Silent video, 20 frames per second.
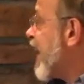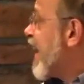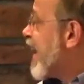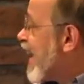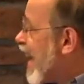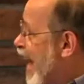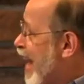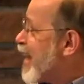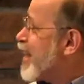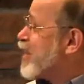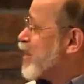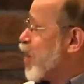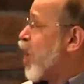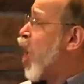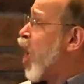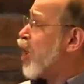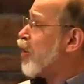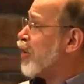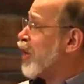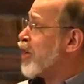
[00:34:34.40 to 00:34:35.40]
God has
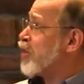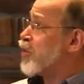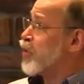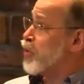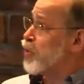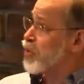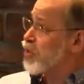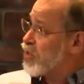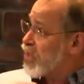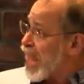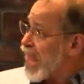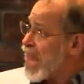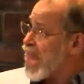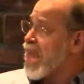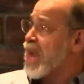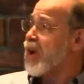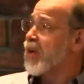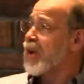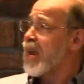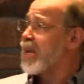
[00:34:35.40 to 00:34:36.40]
called us to stay
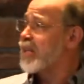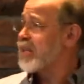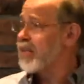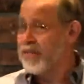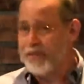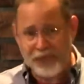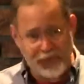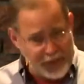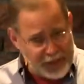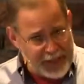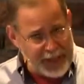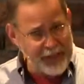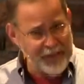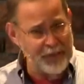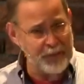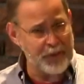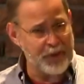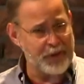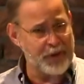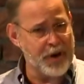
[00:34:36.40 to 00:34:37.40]
here, not to flee
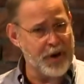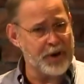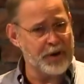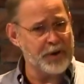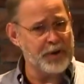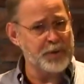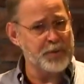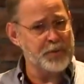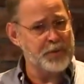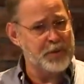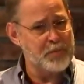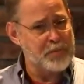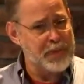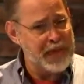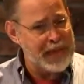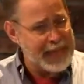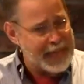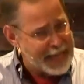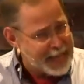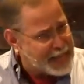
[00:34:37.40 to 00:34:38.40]
from the darkness, but to
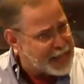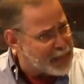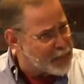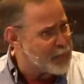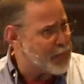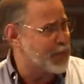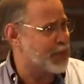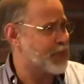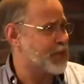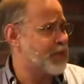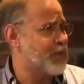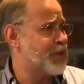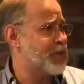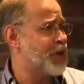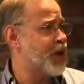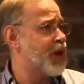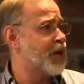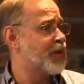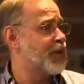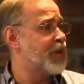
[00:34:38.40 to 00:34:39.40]
be in the midst of the
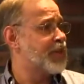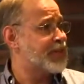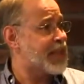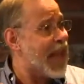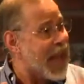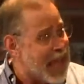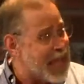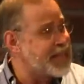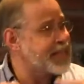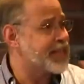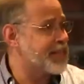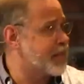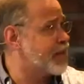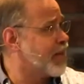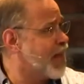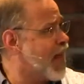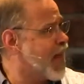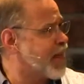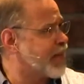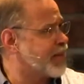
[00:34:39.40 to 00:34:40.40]
darkness as the
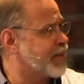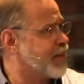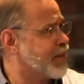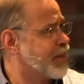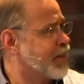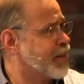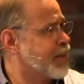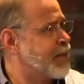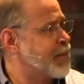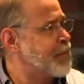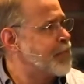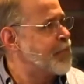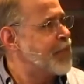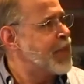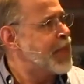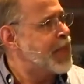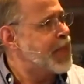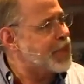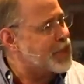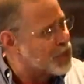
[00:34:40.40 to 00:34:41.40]
light.
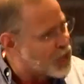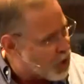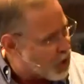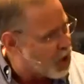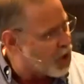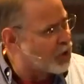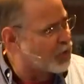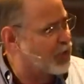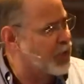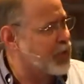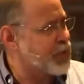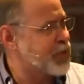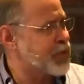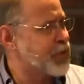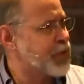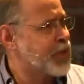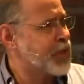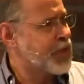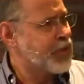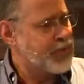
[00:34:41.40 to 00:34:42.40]
He's called
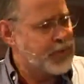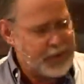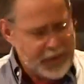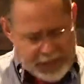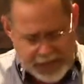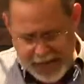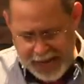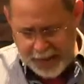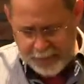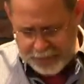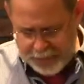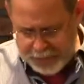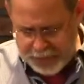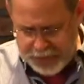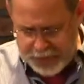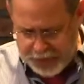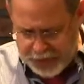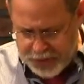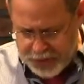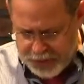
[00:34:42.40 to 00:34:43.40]
us for a time
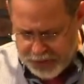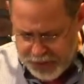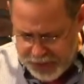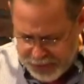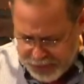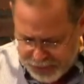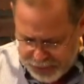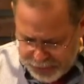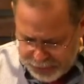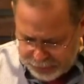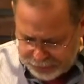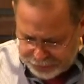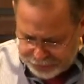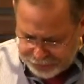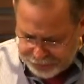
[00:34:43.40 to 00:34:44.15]
such as this.